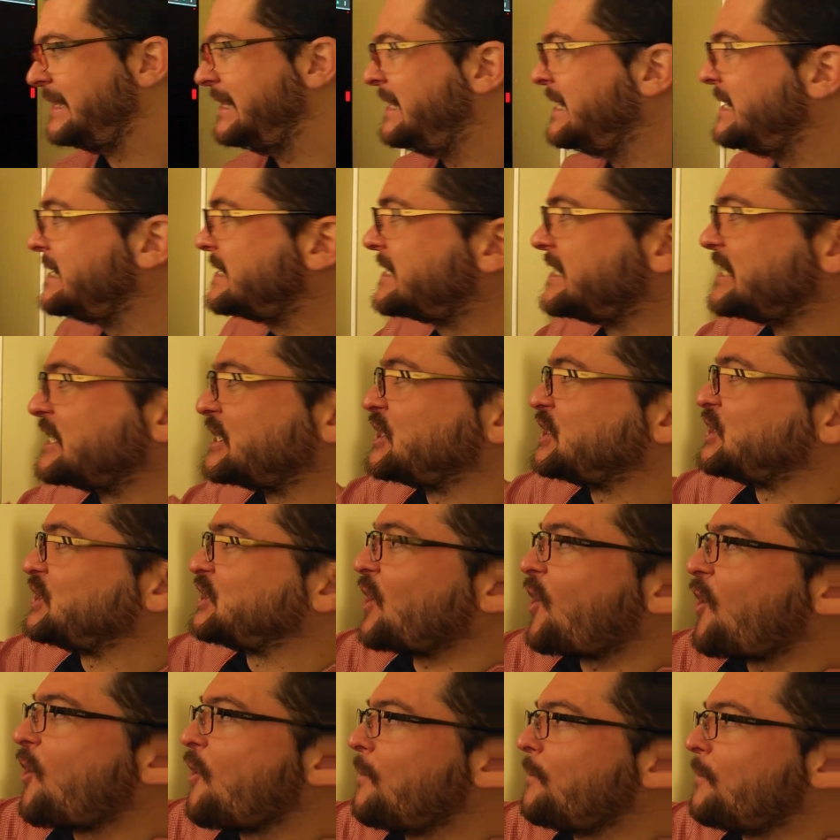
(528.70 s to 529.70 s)
this is
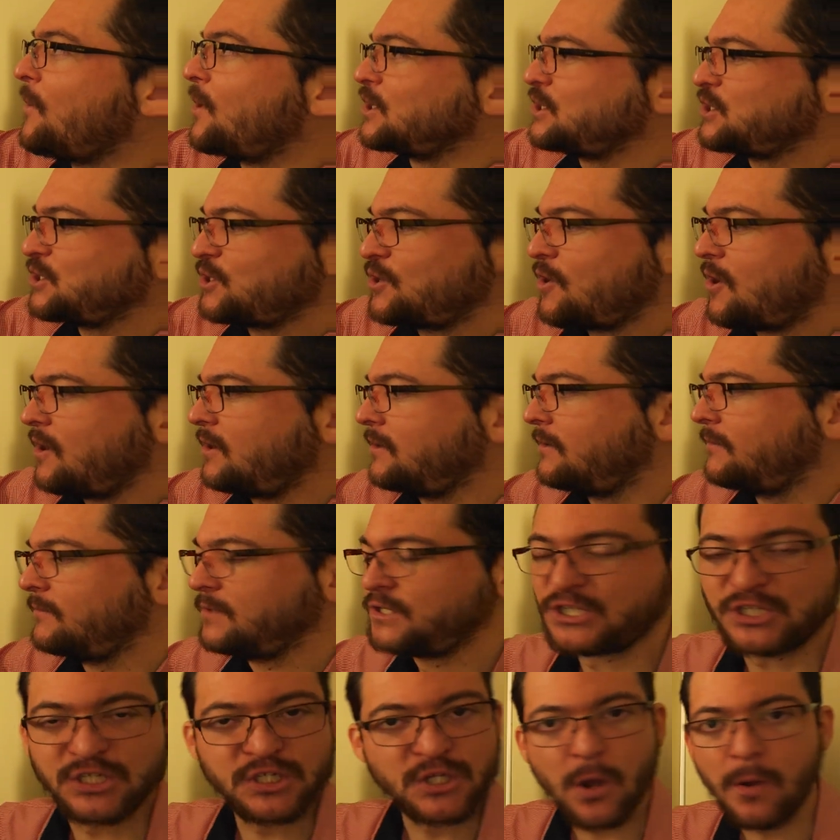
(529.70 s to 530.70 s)
so much
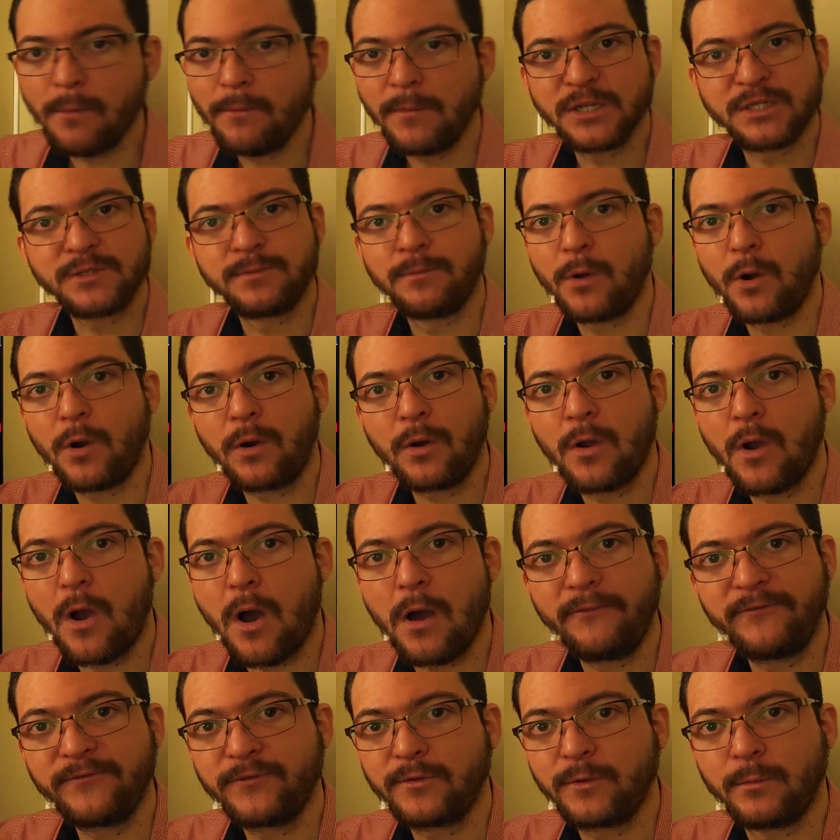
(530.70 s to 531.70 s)
so much more
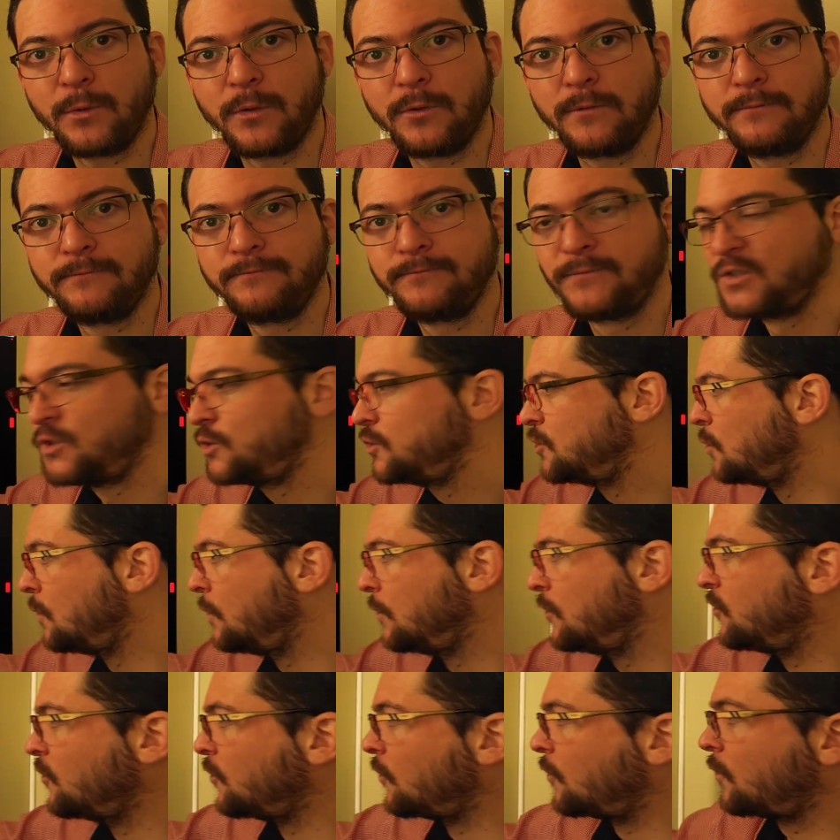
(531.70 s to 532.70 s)
comfortable
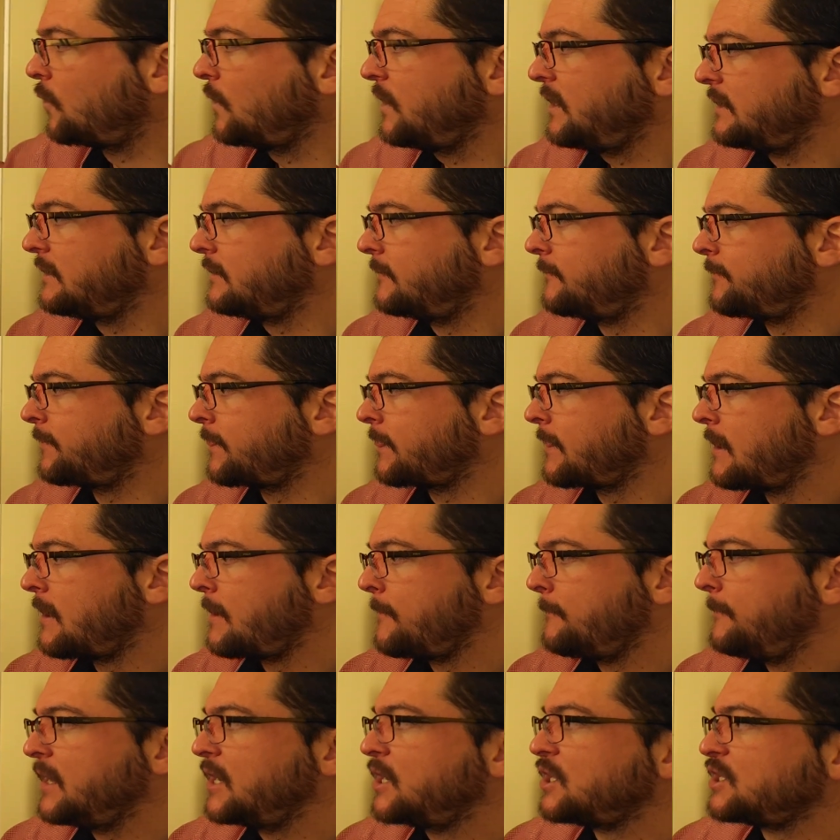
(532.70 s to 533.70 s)
to to read
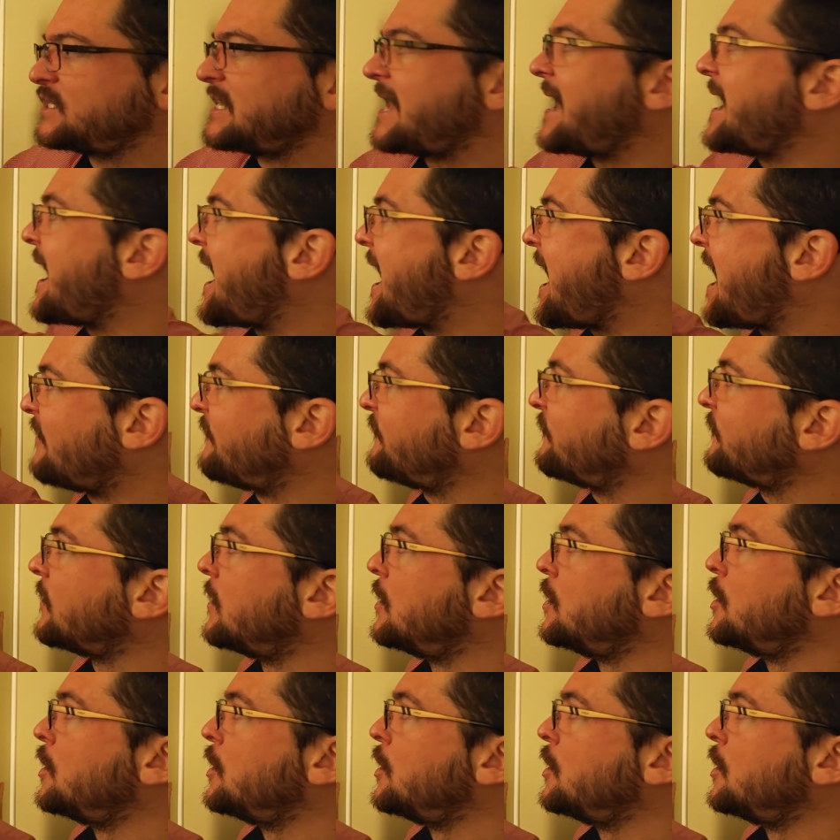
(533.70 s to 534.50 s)
because I have